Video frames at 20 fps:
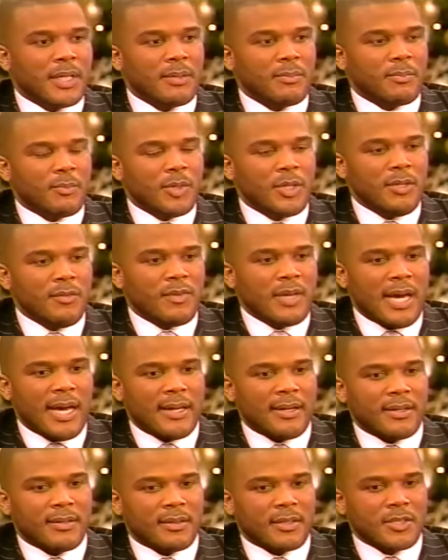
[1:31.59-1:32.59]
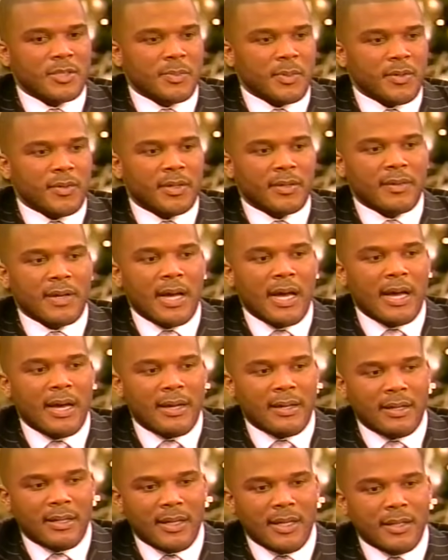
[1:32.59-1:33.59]
when you've got the Spirit of God
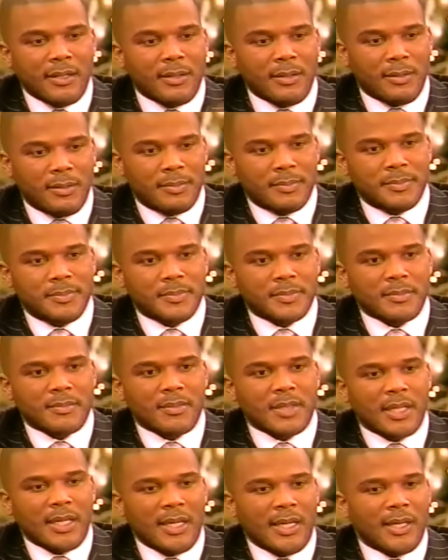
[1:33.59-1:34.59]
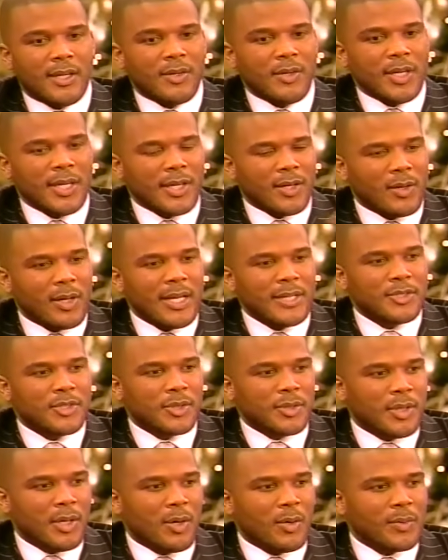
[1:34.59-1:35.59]
in you, it'll let you
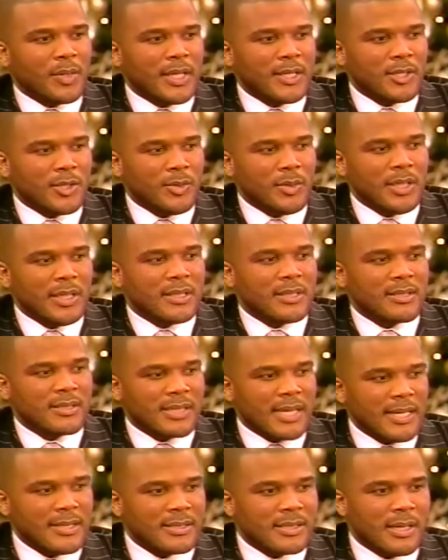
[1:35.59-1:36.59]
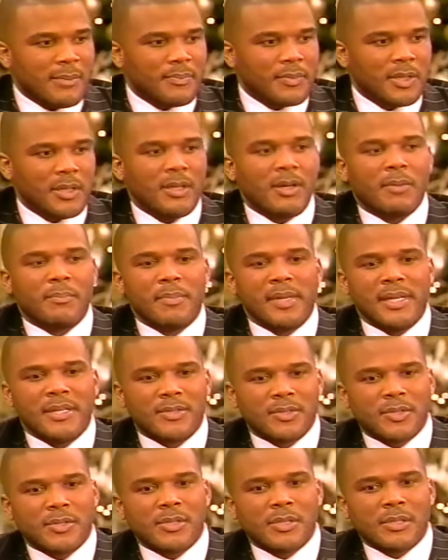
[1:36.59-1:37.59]
know that you need to say something or
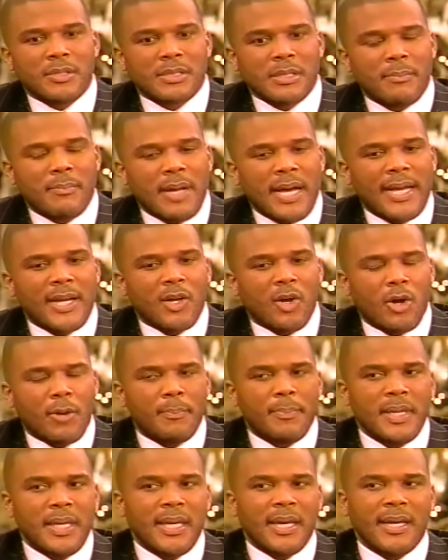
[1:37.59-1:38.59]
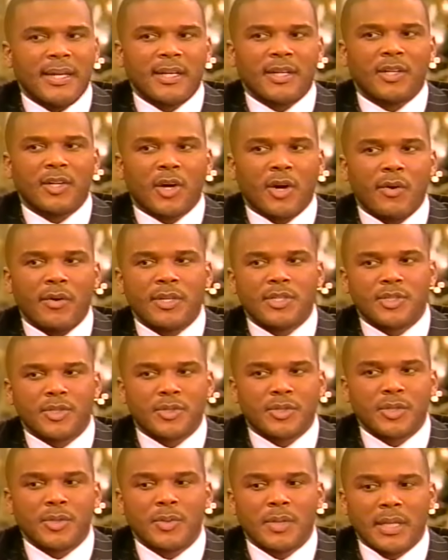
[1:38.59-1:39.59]
minister to somebody or be an encourager
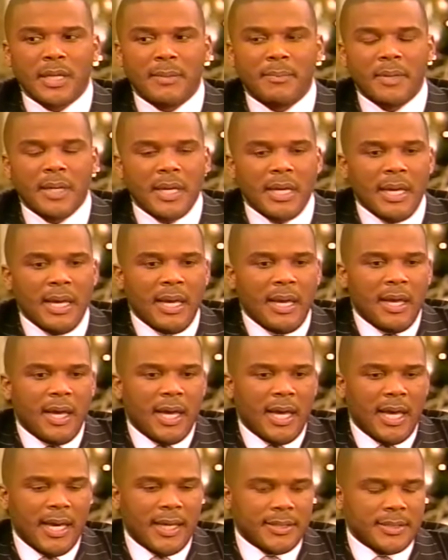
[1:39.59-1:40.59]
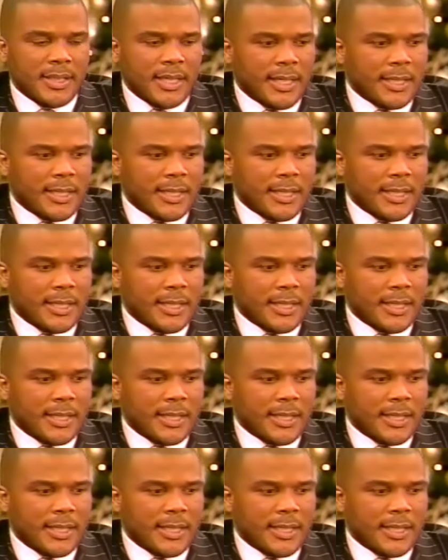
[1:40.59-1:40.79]
to them. And